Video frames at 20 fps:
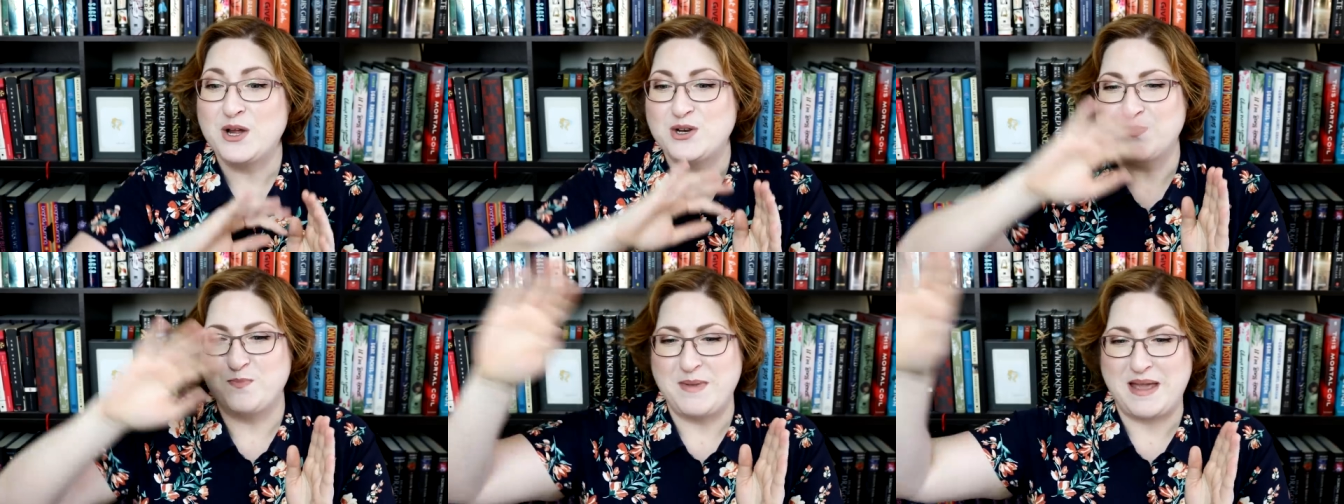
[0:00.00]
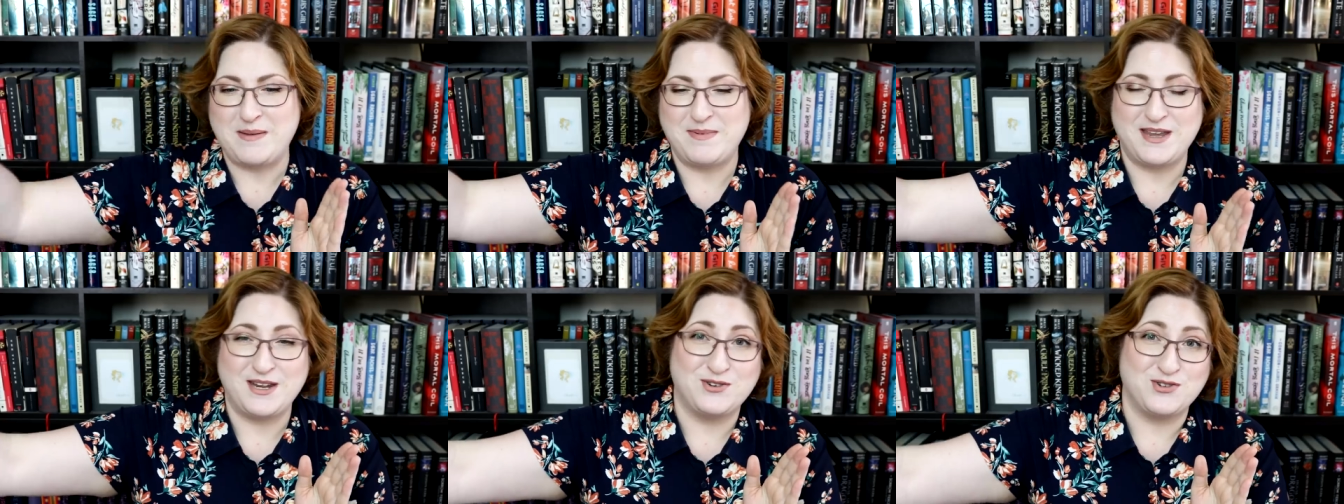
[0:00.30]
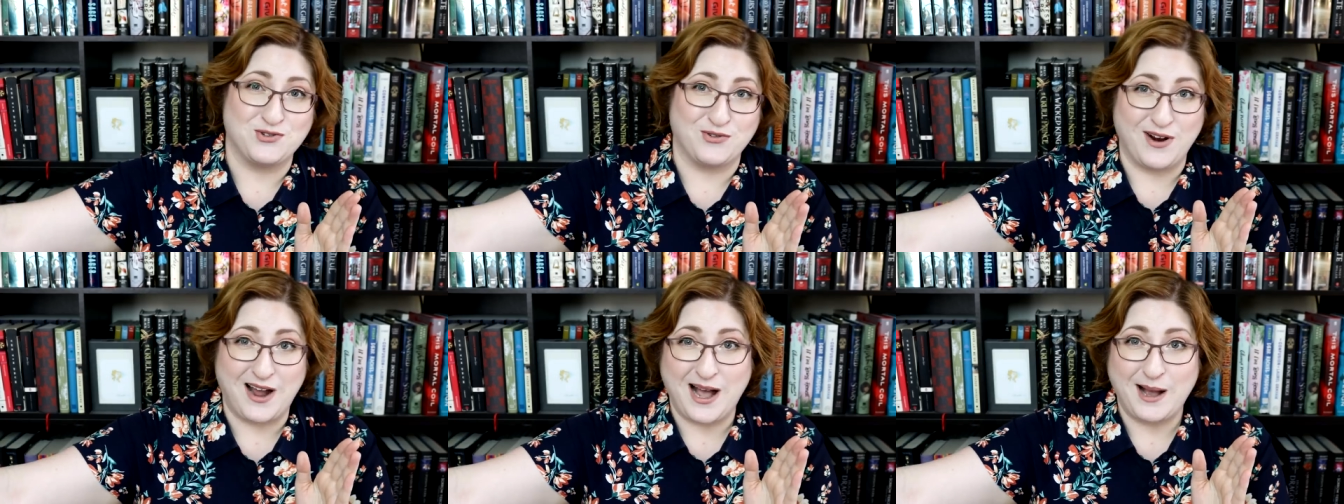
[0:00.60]
maybe
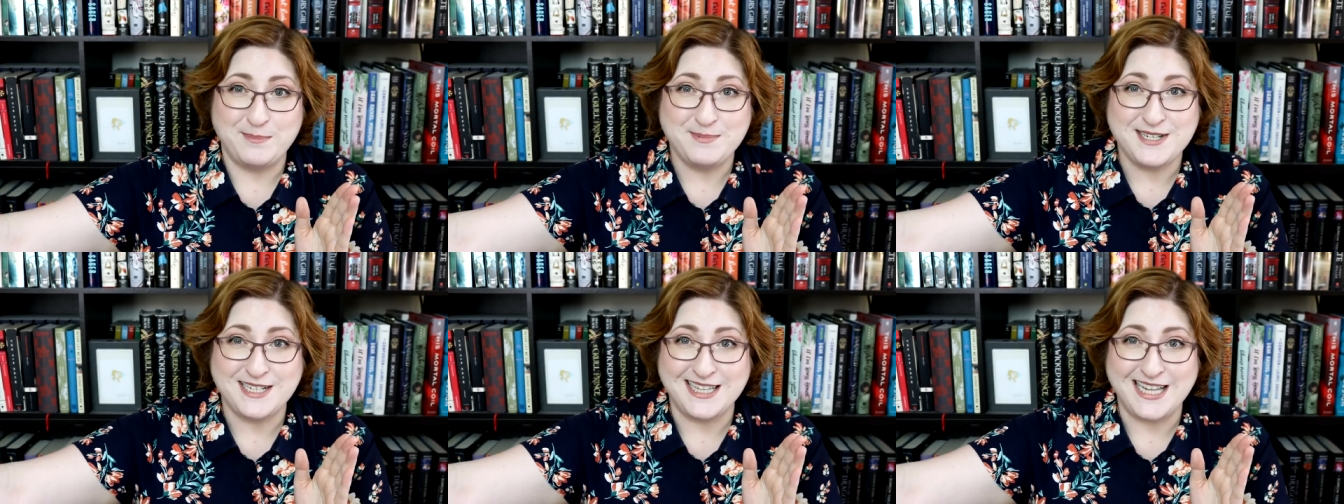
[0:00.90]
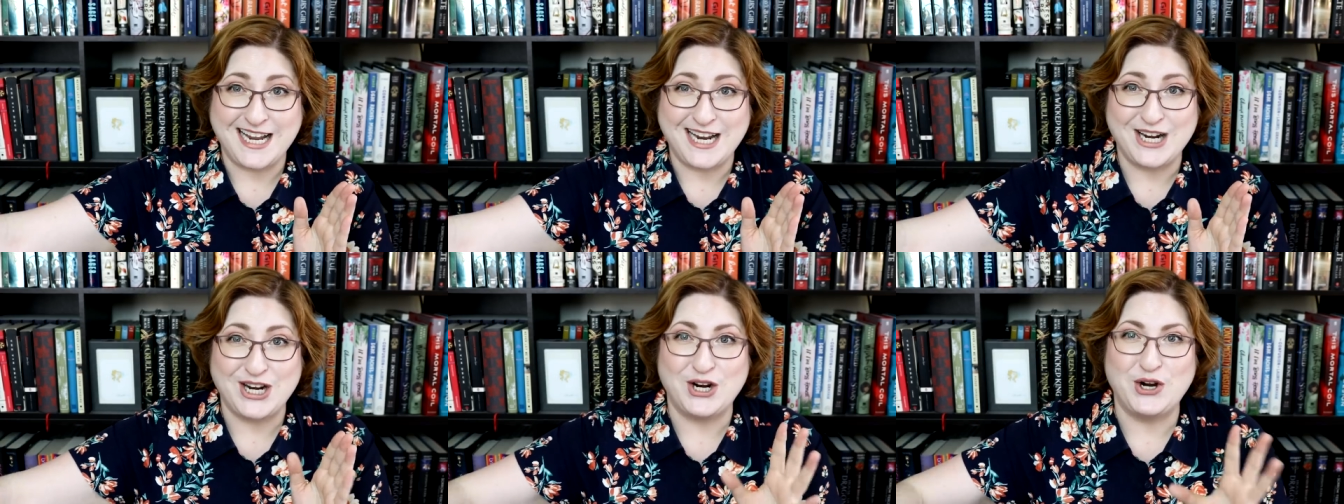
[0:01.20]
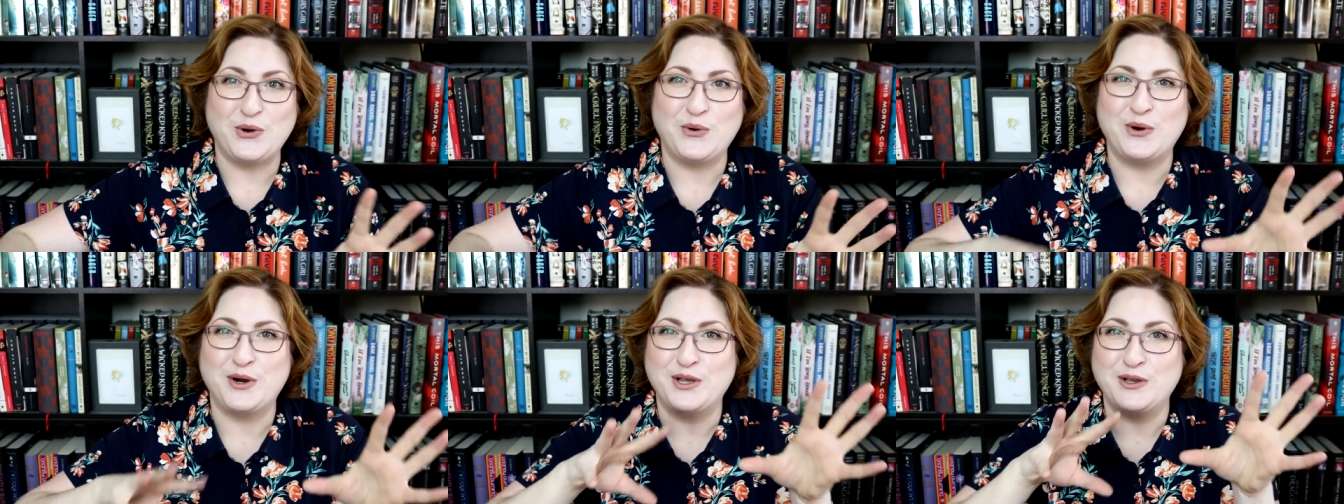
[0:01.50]
dropped
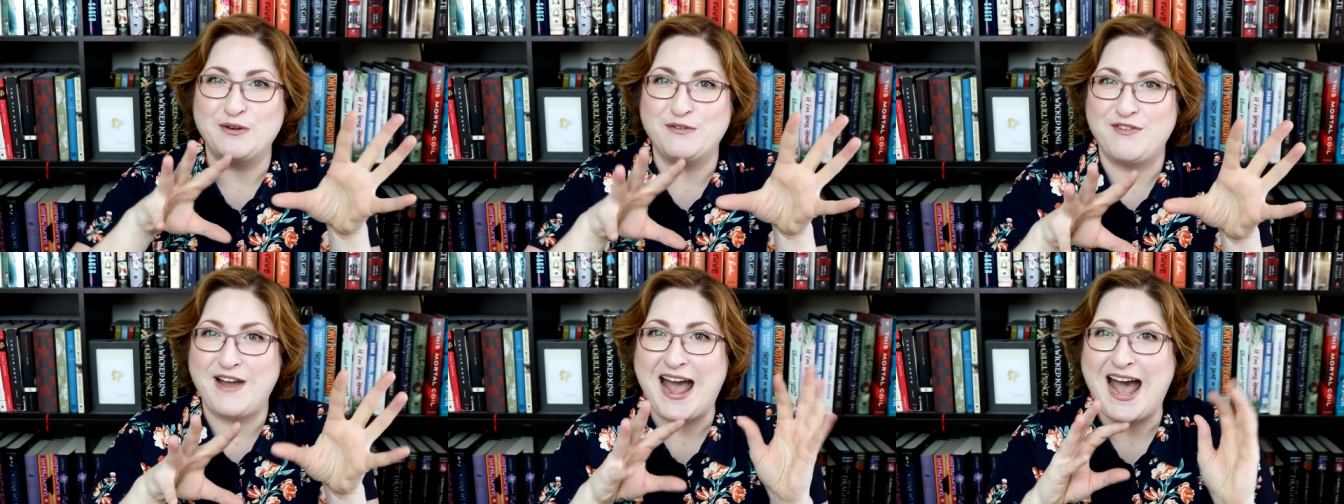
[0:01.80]
later or you've